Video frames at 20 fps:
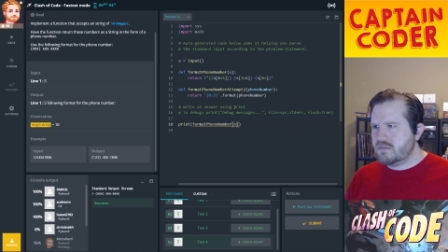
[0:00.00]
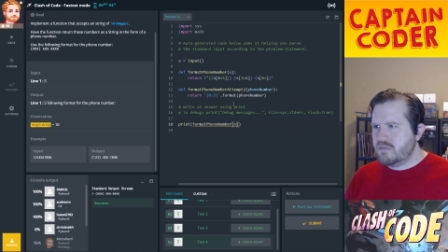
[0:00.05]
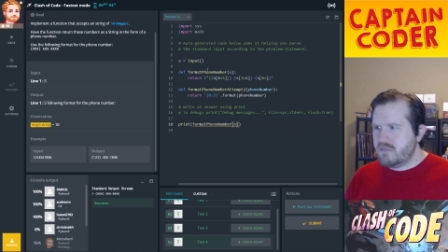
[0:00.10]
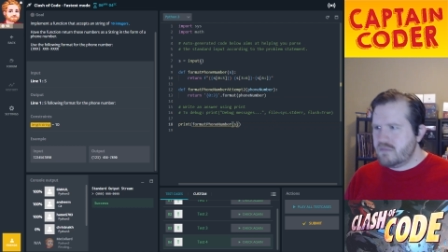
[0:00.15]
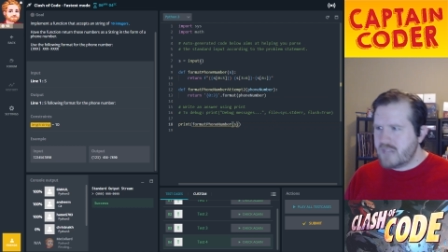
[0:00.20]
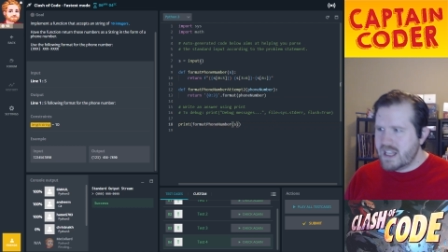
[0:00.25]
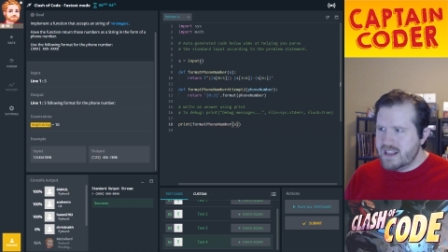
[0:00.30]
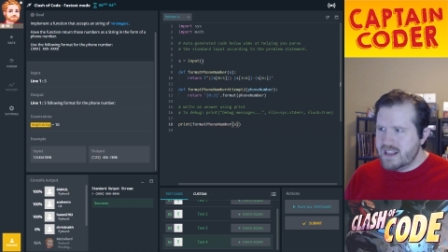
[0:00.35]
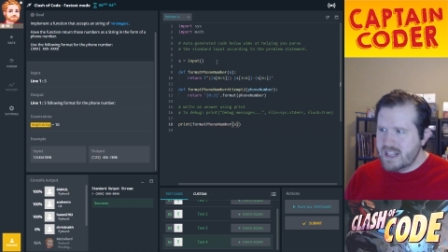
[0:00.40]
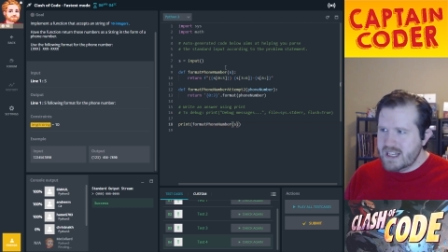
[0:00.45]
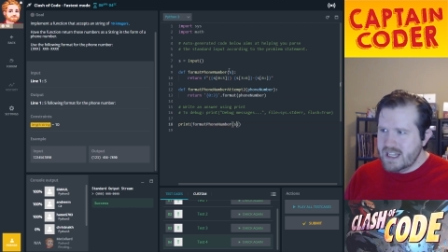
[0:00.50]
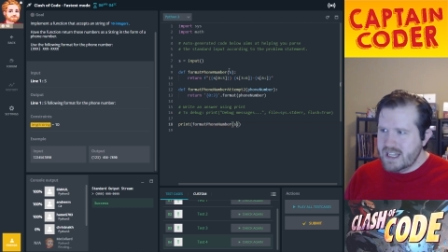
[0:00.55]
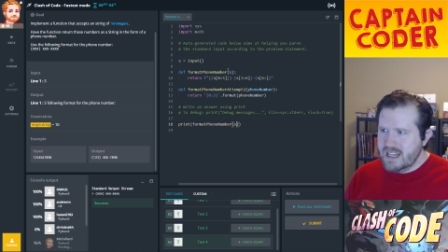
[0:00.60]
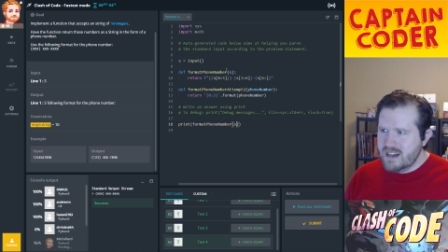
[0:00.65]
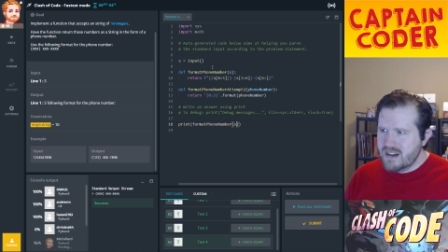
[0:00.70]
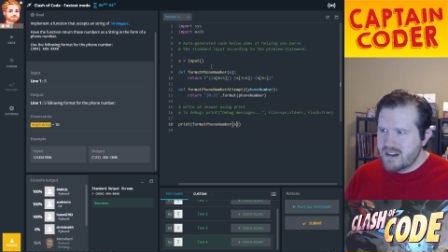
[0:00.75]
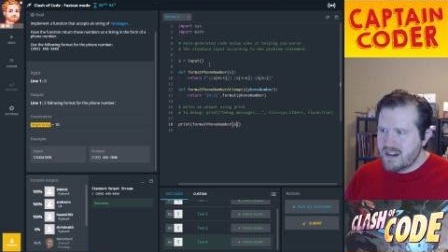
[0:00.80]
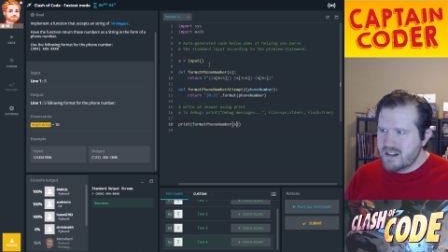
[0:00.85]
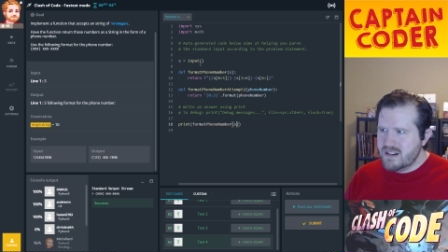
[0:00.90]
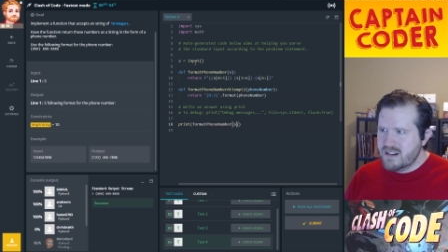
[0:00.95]
then
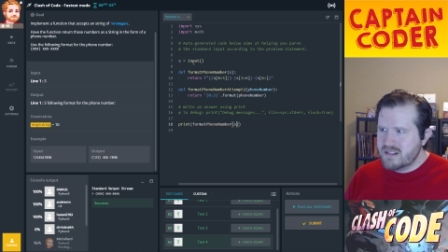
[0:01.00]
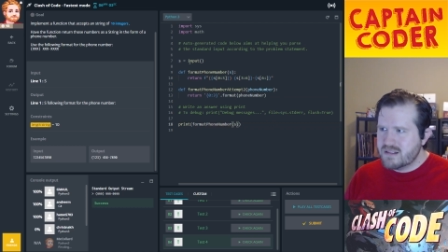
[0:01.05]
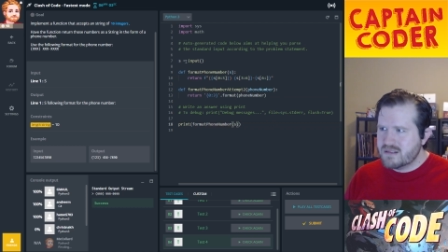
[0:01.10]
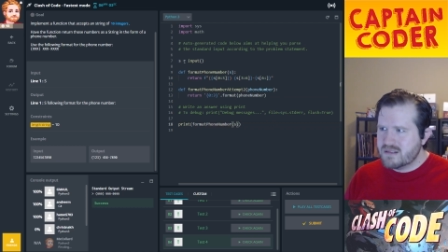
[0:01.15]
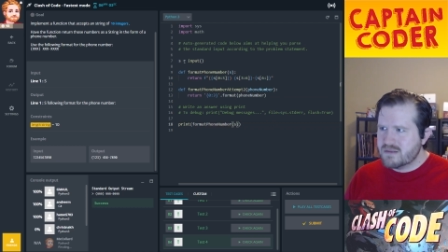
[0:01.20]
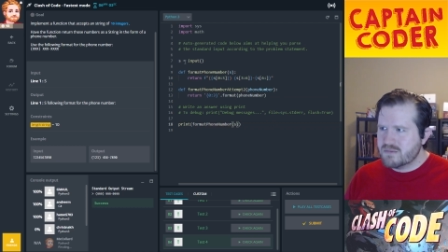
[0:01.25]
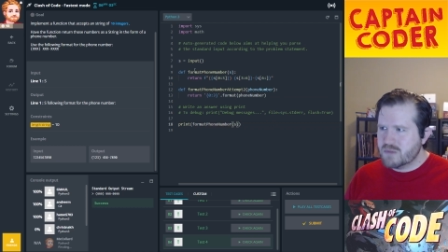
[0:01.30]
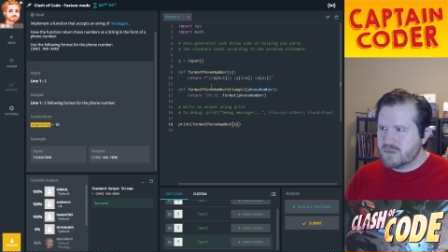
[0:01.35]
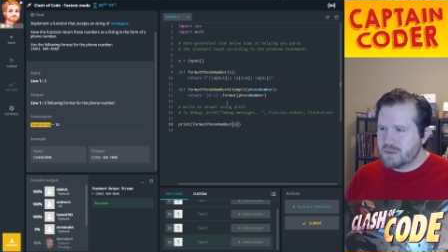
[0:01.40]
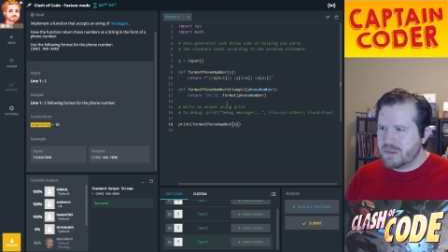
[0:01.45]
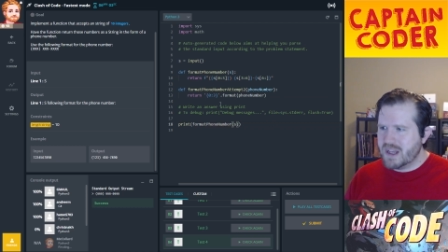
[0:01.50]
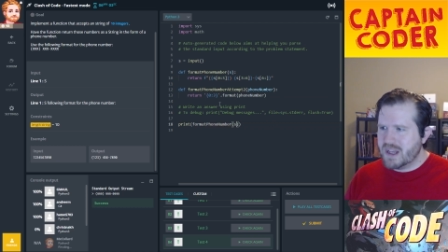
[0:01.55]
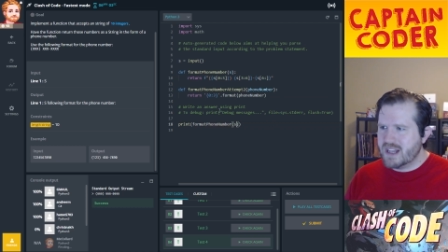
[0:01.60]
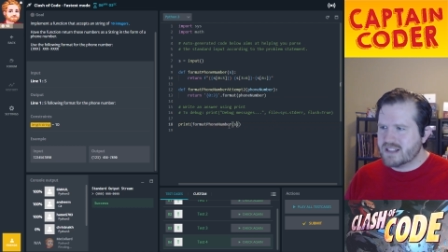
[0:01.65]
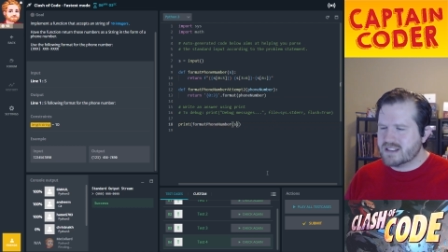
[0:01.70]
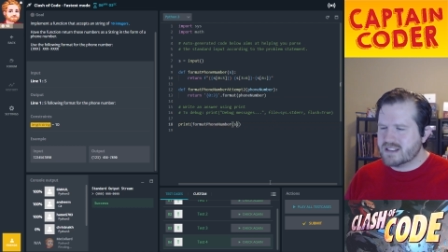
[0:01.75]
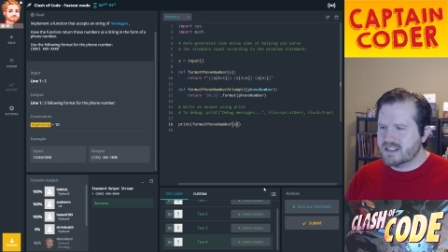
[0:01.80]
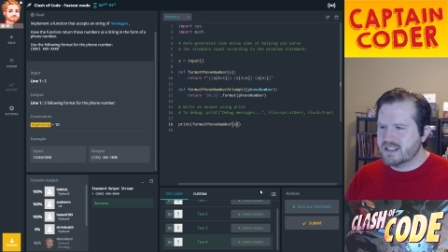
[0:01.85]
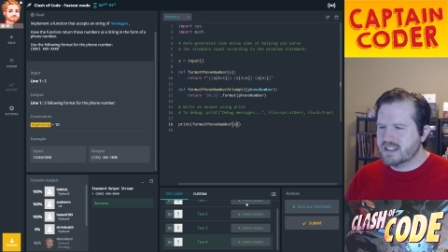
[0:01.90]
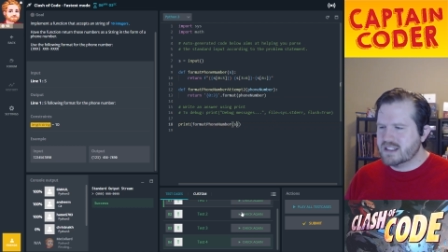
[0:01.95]
here we
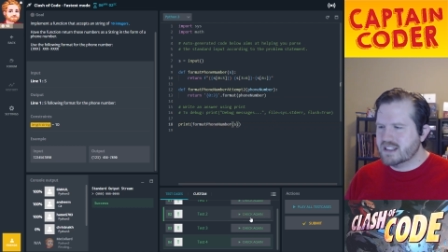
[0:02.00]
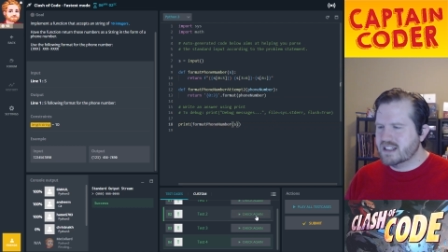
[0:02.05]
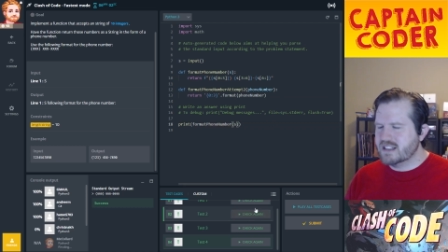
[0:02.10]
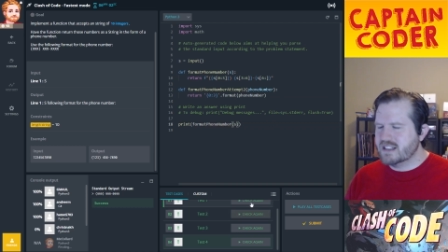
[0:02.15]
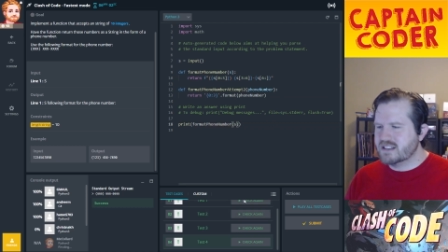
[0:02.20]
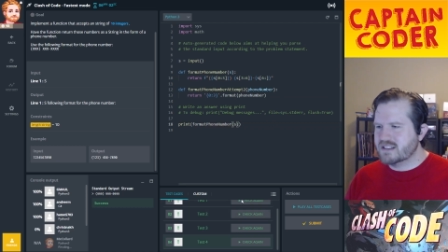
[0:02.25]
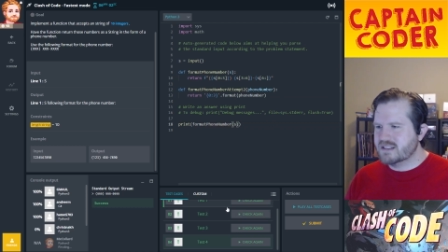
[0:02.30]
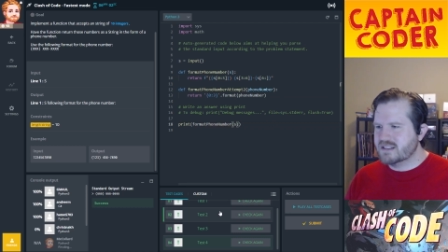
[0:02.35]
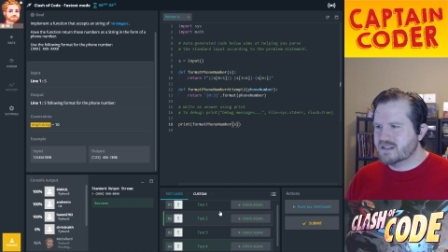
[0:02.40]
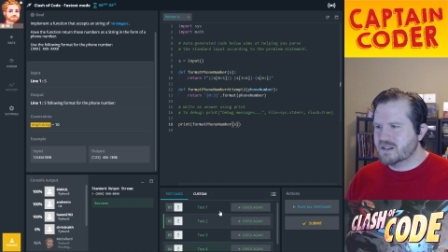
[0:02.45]
pass in the S.